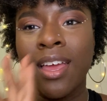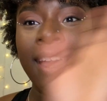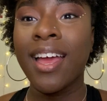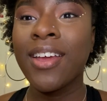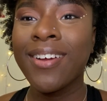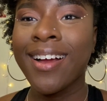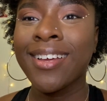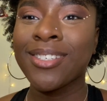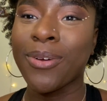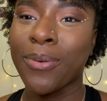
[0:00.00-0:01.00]
Hey
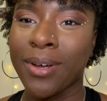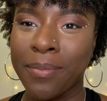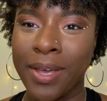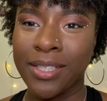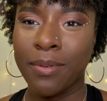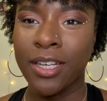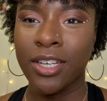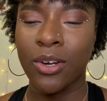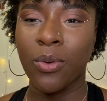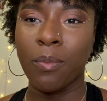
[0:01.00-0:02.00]
guys, welcome back to my
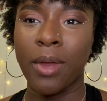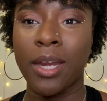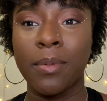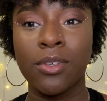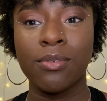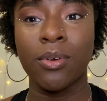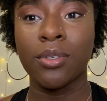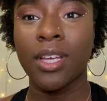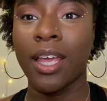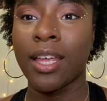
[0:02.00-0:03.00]
channel. My name is
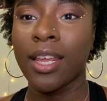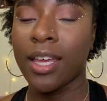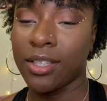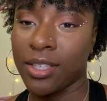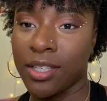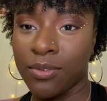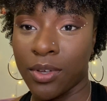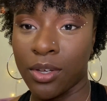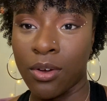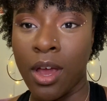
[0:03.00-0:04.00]
Rose, and in today's
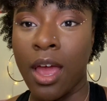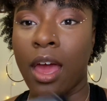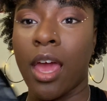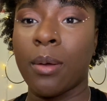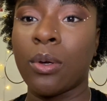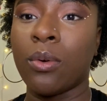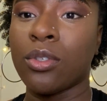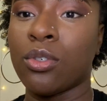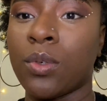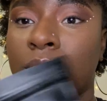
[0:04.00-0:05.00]
video I am
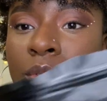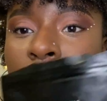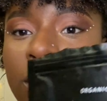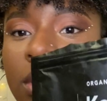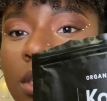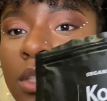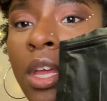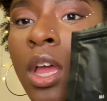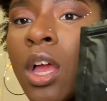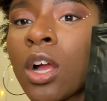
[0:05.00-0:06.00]
going to review these
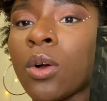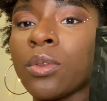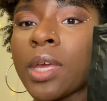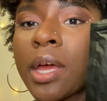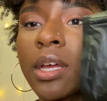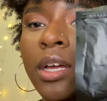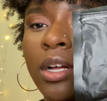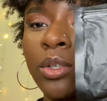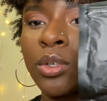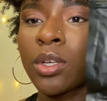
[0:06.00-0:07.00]
cognac
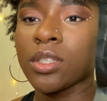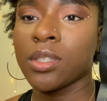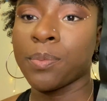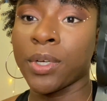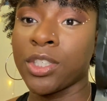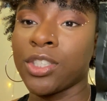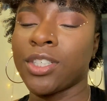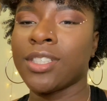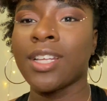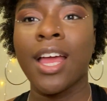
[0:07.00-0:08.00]
colored
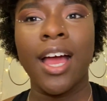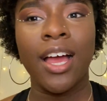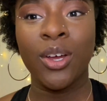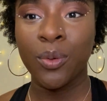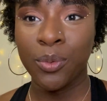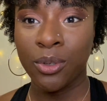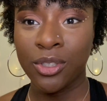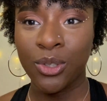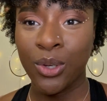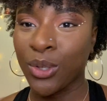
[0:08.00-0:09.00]
sponges. I hope you
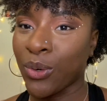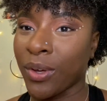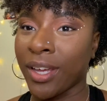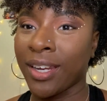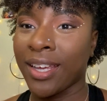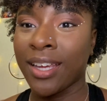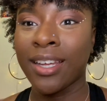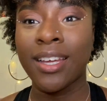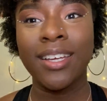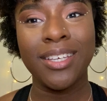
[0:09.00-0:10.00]
enjoy it. Go ahead
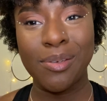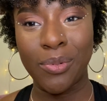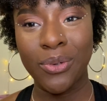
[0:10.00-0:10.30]
and keep on